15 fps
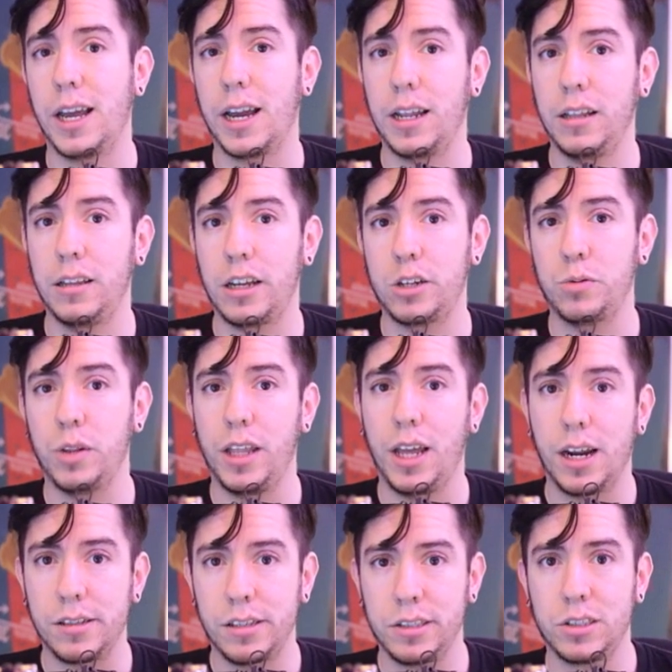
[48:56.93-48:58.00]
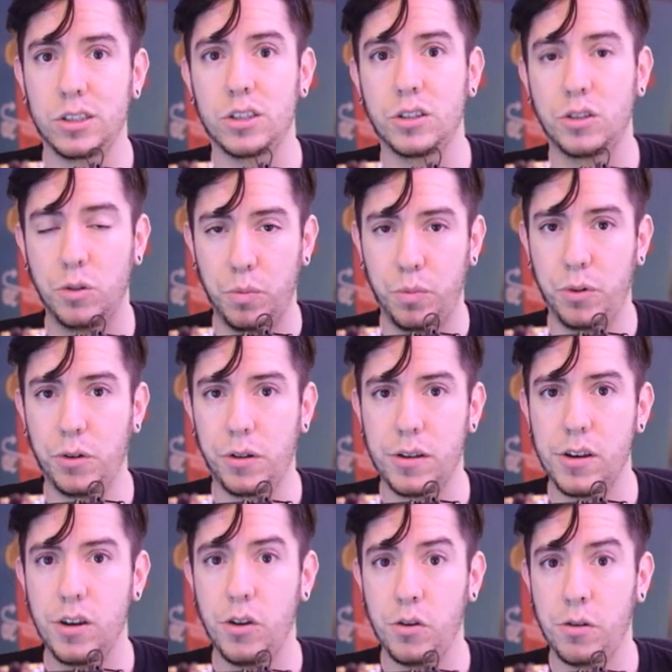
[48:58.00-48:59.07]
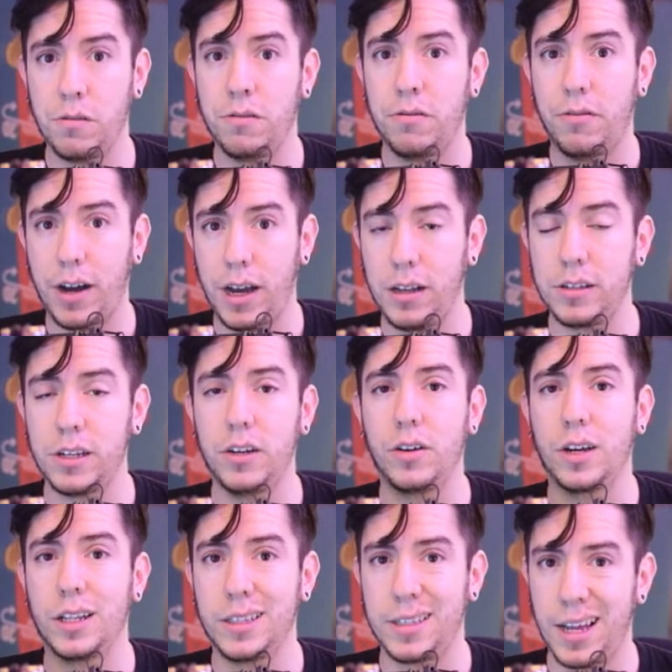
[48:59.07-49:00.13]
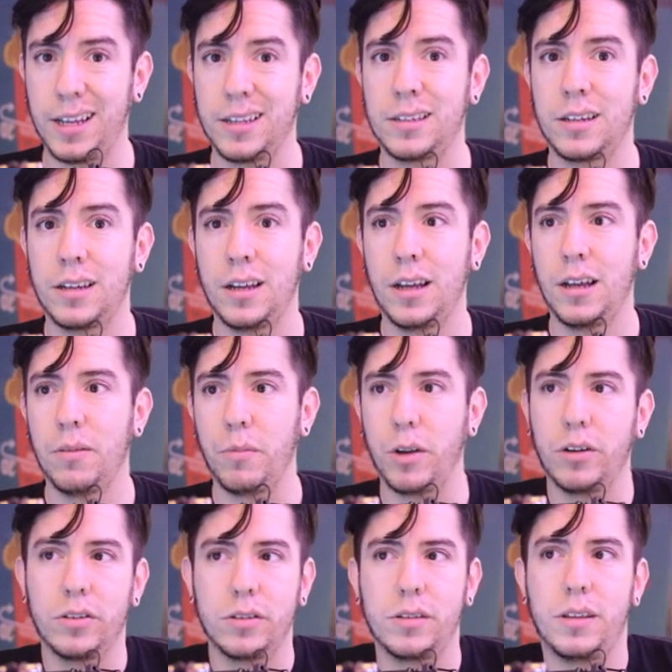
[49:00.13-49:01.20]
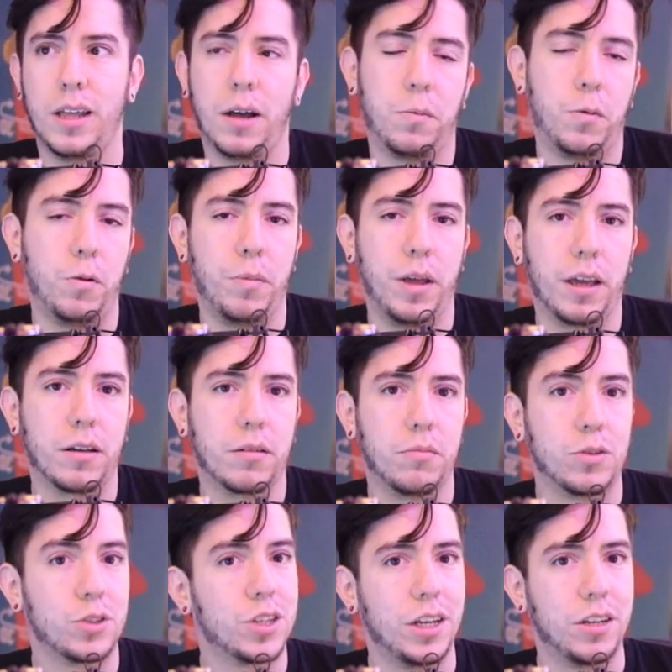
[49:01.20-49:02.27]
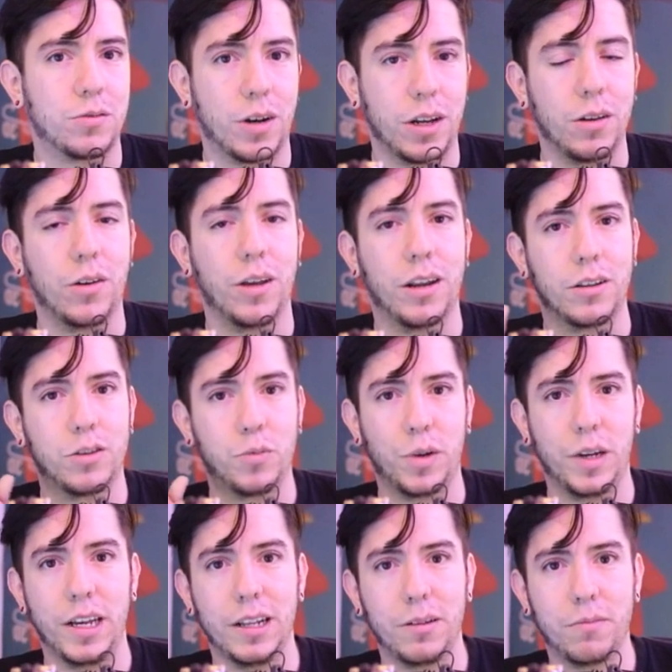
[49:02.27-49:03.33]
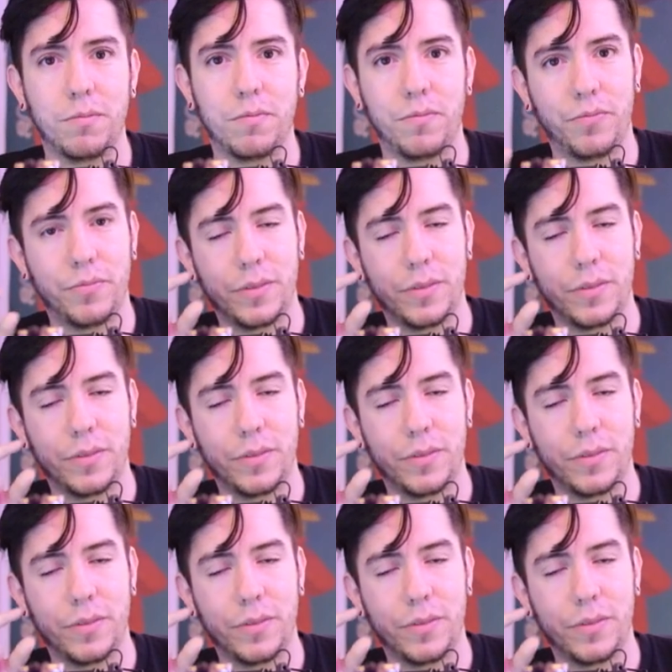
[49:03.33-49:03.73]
We're gonna get in touch with the artists just to put new files that you can test, because that will make more sense, right? You get a 2.8